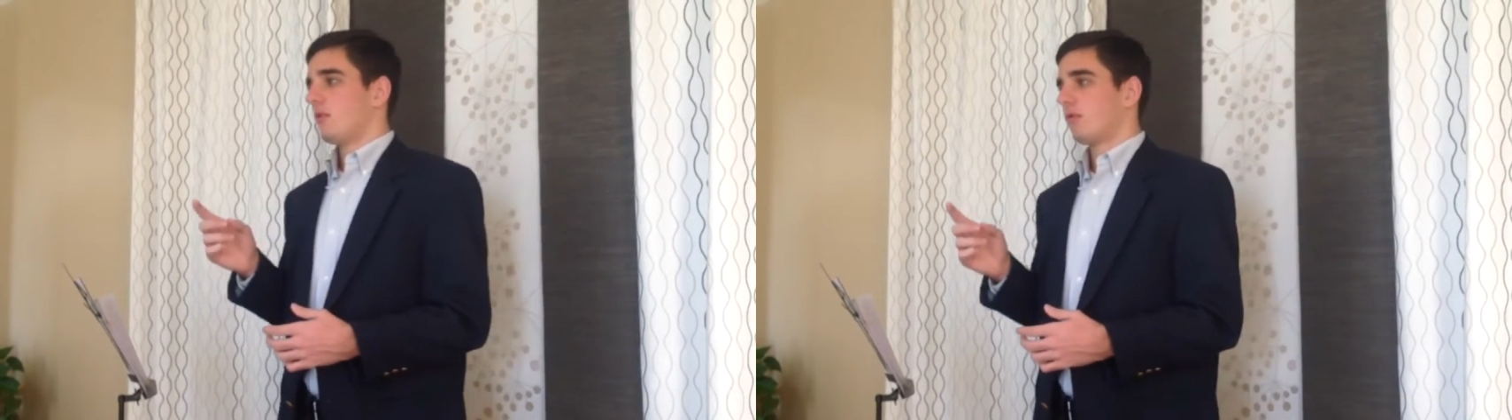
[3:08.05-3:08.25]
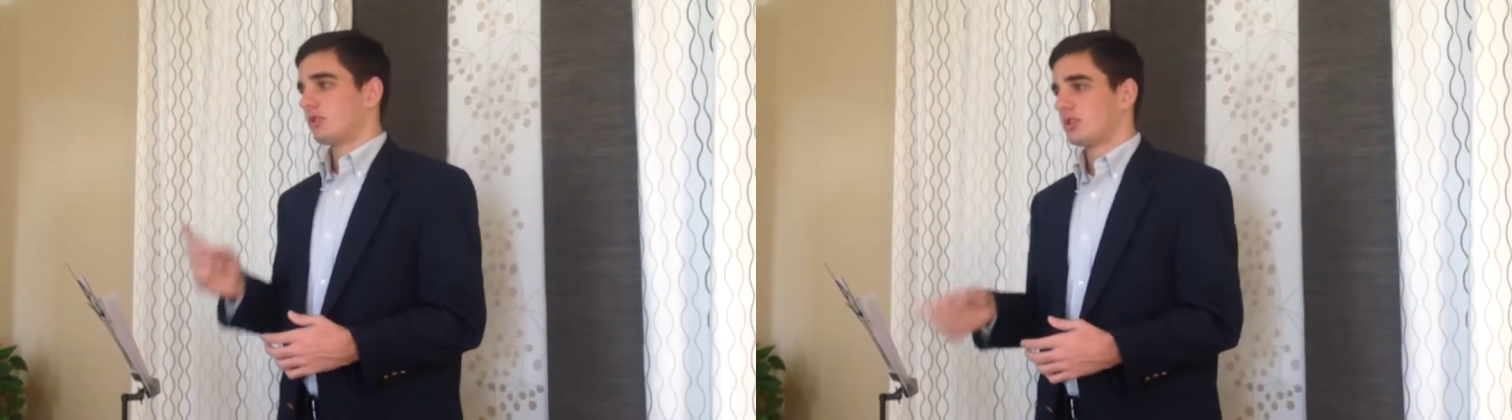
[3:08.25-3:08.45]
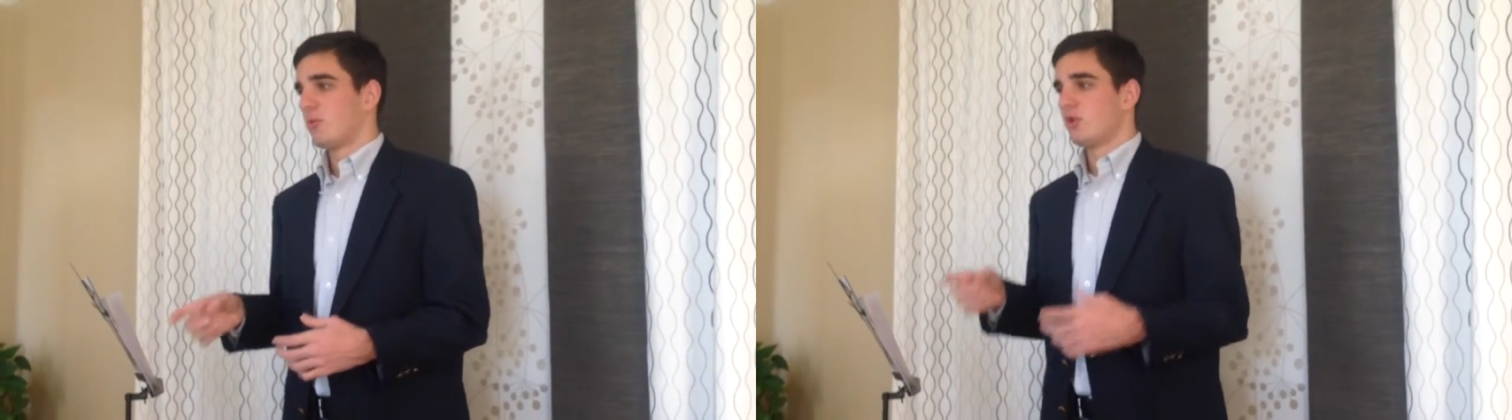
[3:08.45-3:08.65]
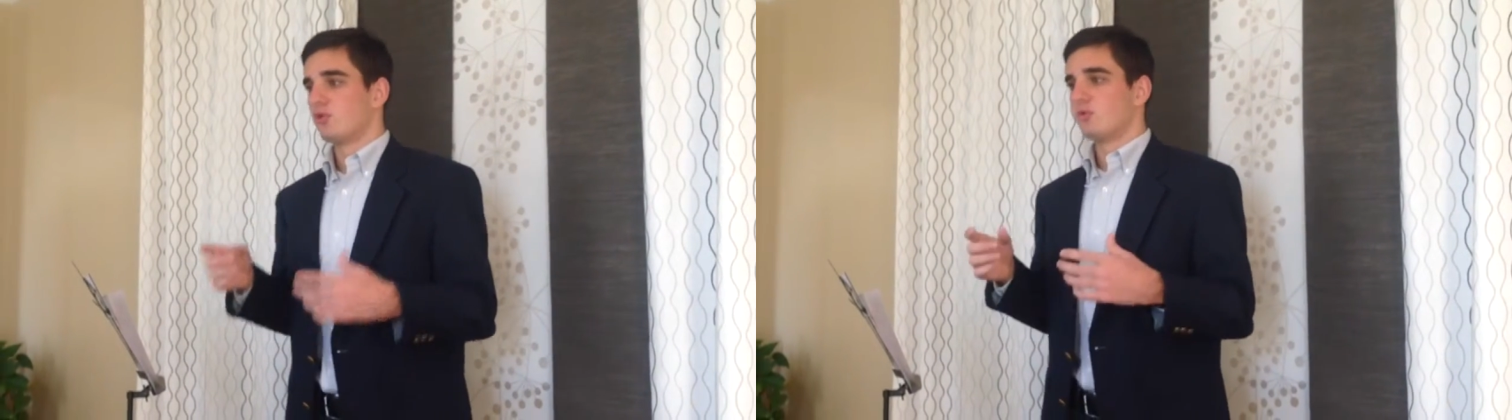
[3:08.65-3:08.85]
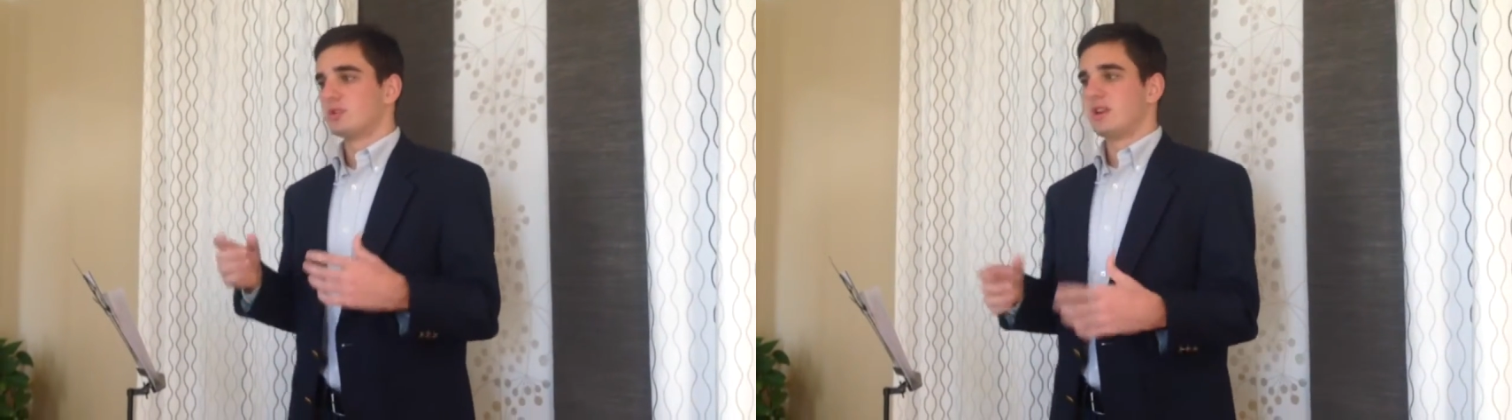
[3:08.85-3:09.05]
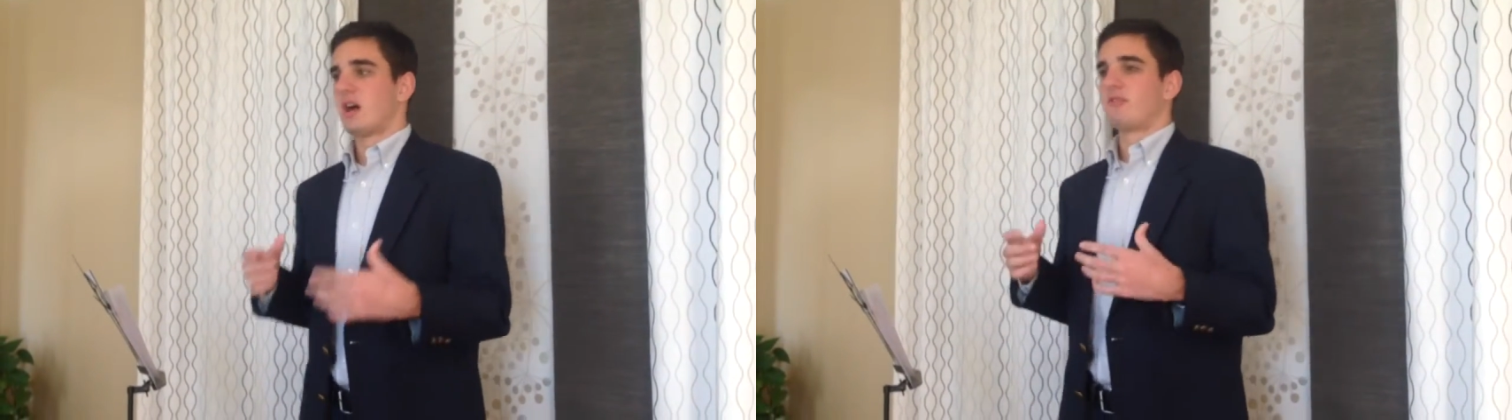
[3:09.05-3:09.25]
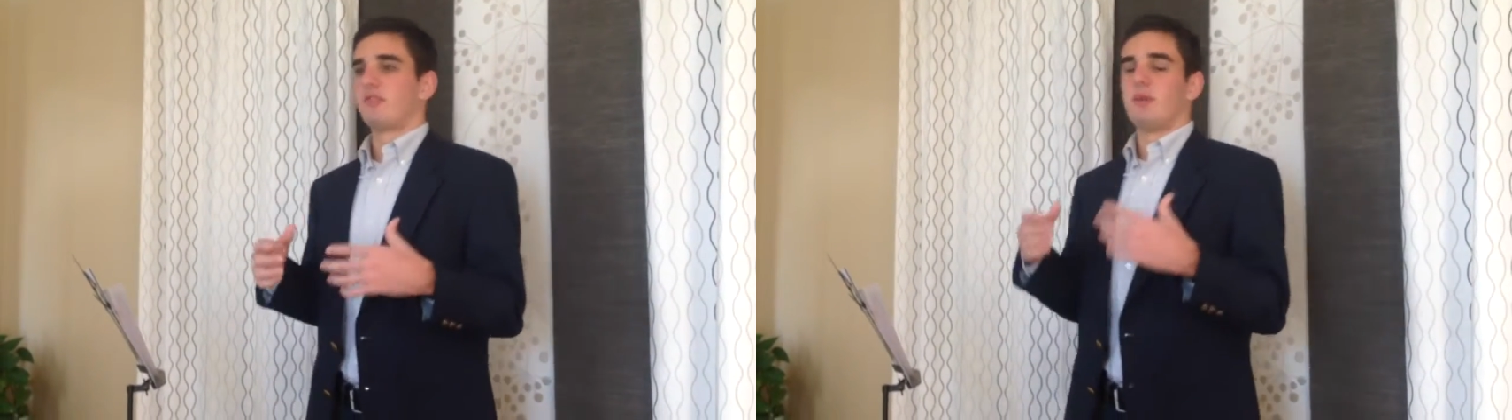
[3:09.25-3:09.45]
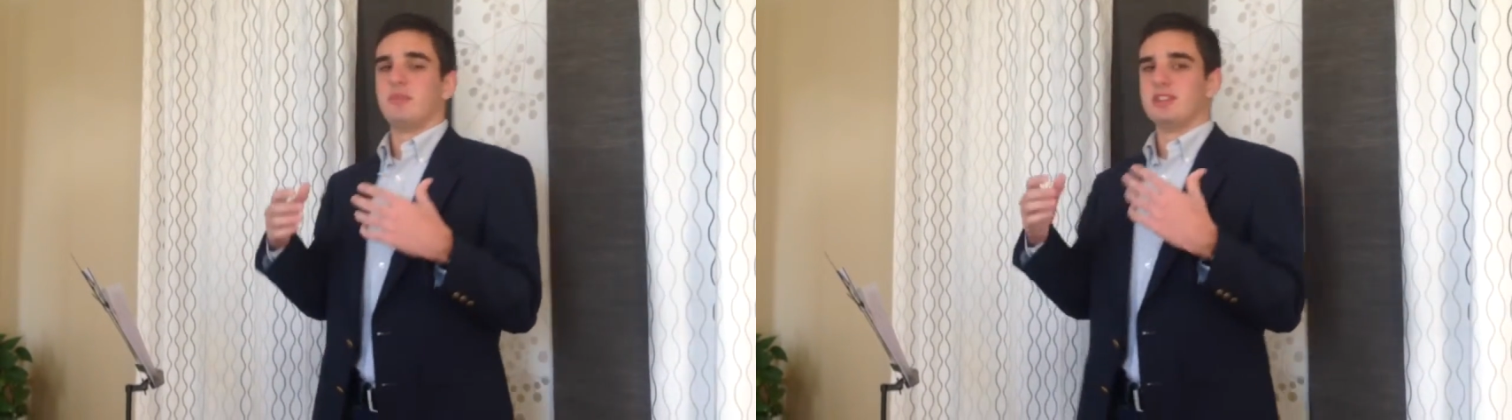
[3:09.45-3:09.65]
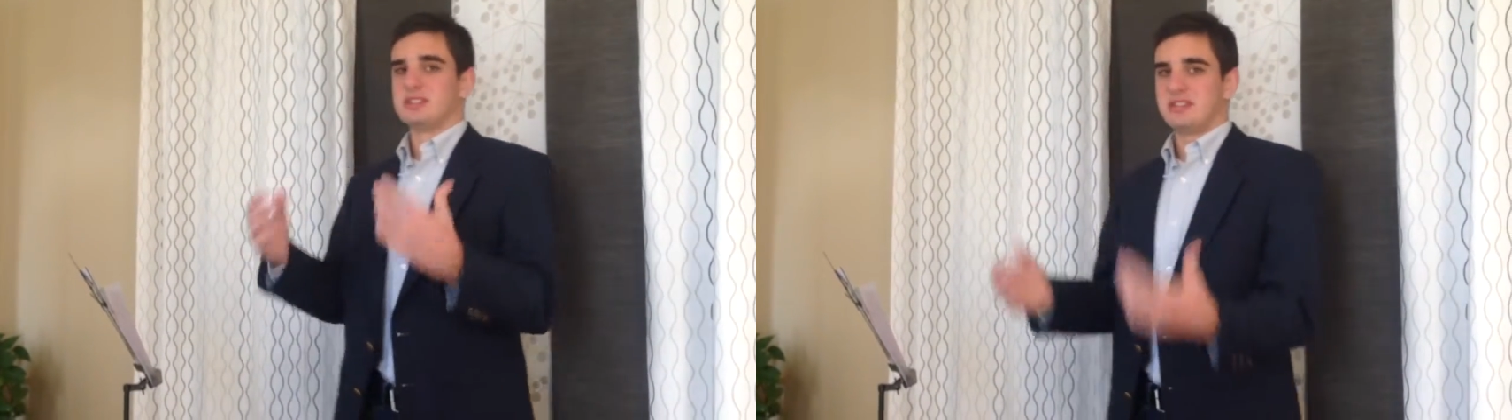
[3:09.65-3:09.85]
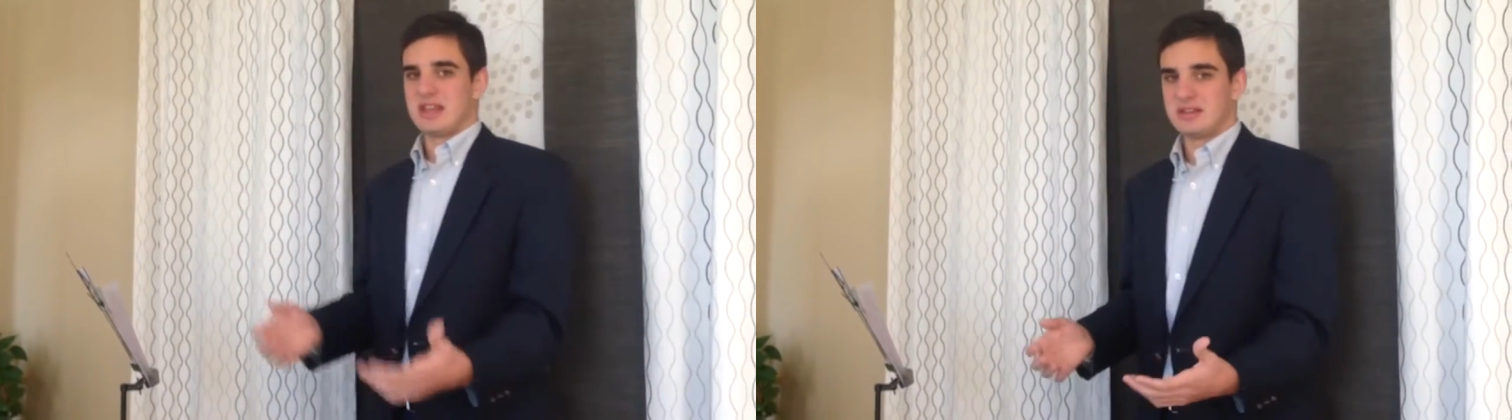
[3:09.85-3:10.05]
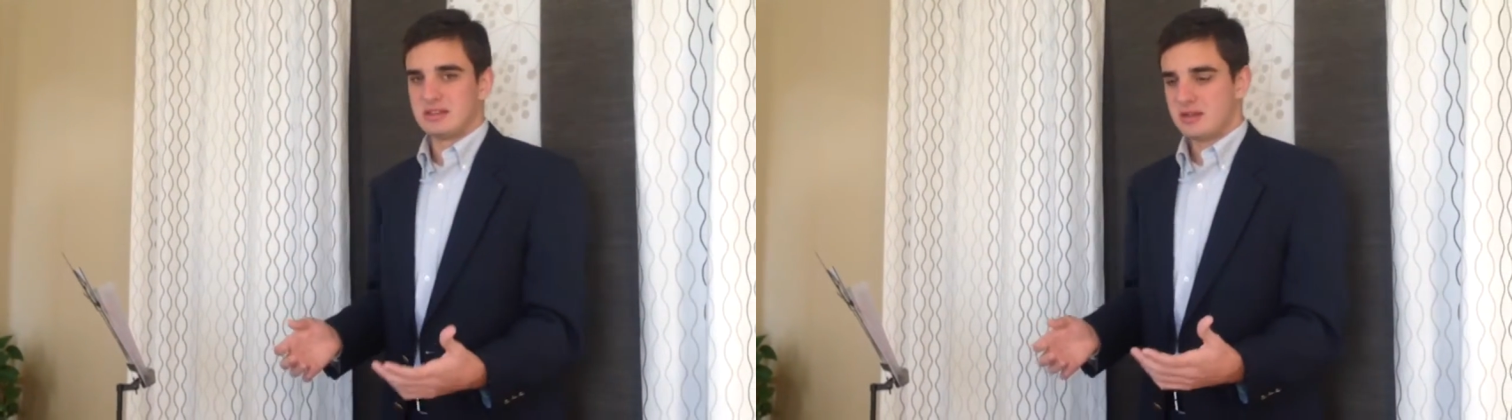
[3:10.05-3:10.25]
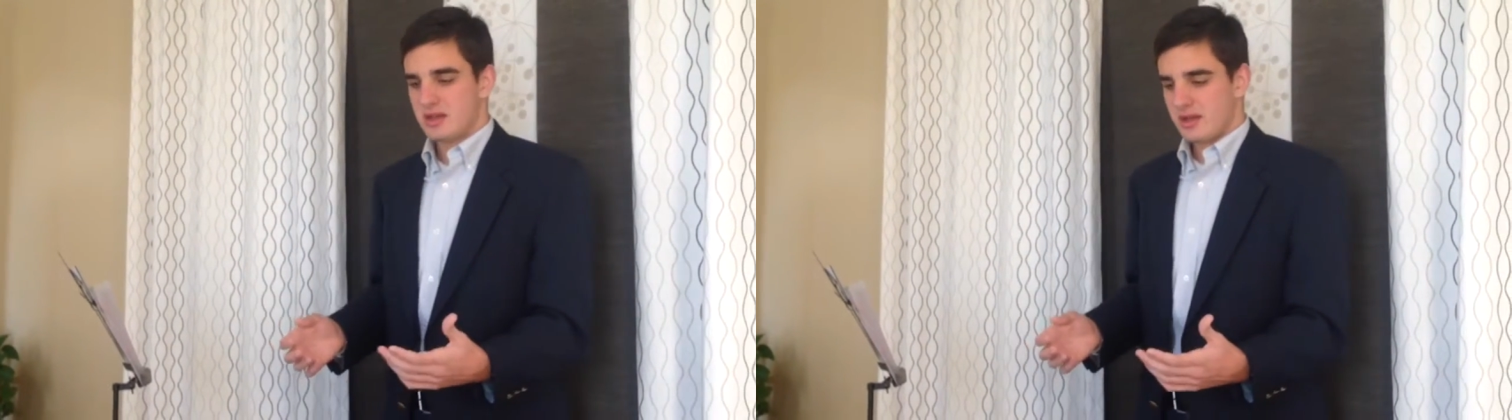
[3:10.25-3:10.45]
for someone who was not from the state.